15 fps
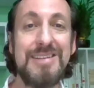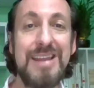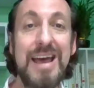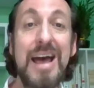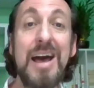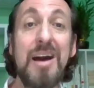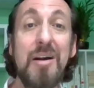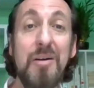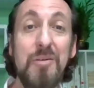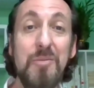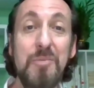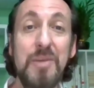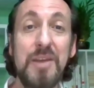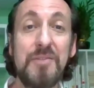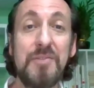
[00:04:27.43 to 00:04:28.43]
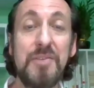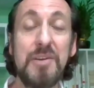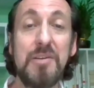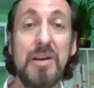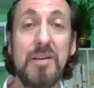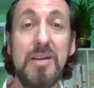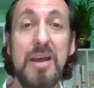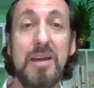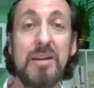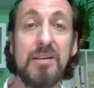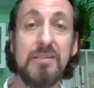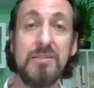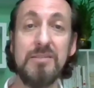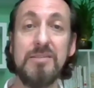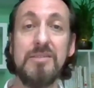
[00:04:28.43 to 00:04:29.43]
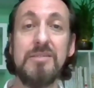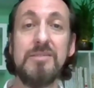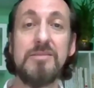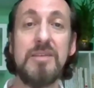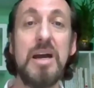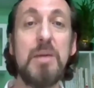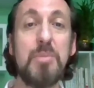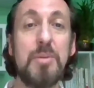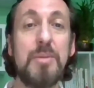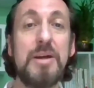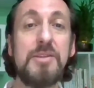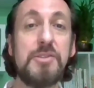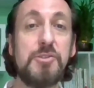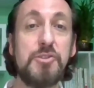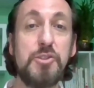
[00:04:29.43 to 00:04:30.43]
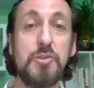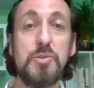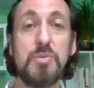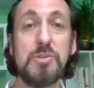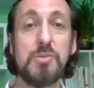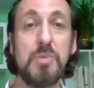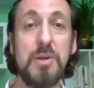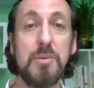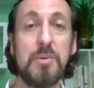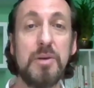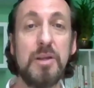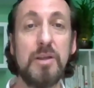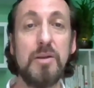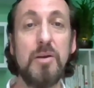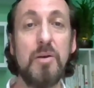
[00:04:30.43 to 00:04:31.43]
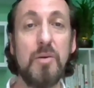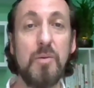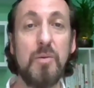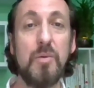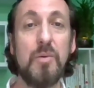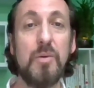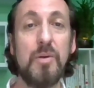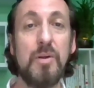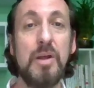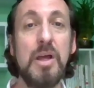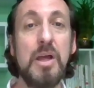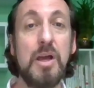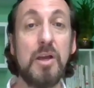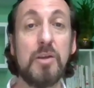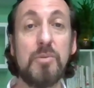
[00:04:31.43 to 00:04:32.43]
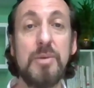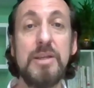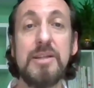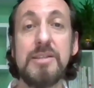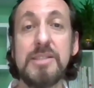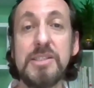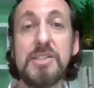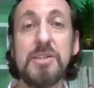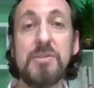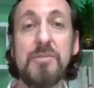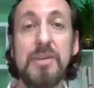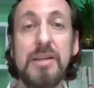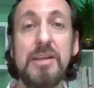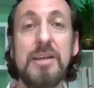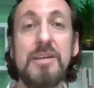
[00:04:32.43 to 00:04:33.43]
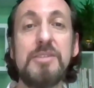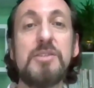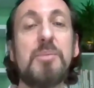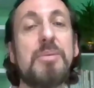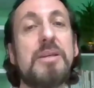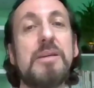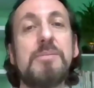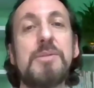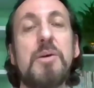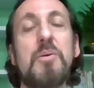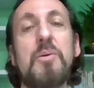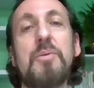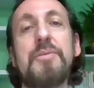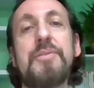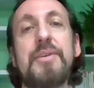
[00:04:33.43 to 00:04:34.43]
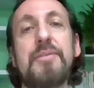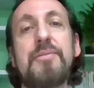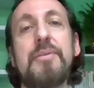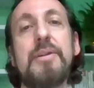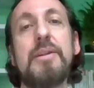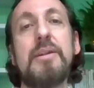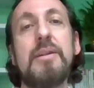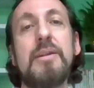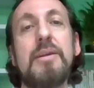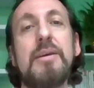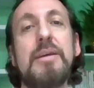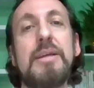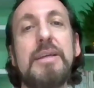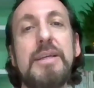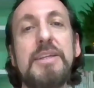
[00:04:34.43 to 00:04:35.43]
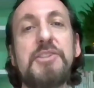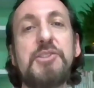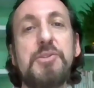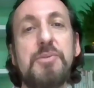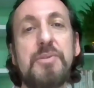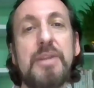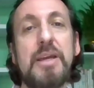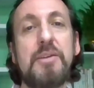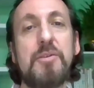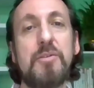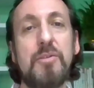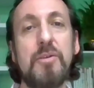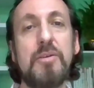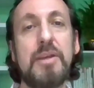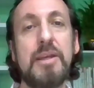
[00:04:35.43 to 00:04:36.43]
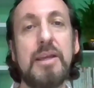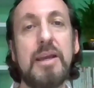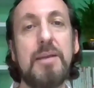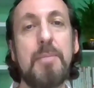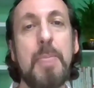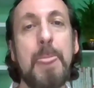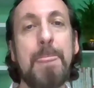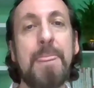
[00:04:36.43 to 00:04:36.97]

Now we have to figure out how to compromise or choose which way we're going to go or agree to disagree. So it becomes a whole different issue that you're looking at.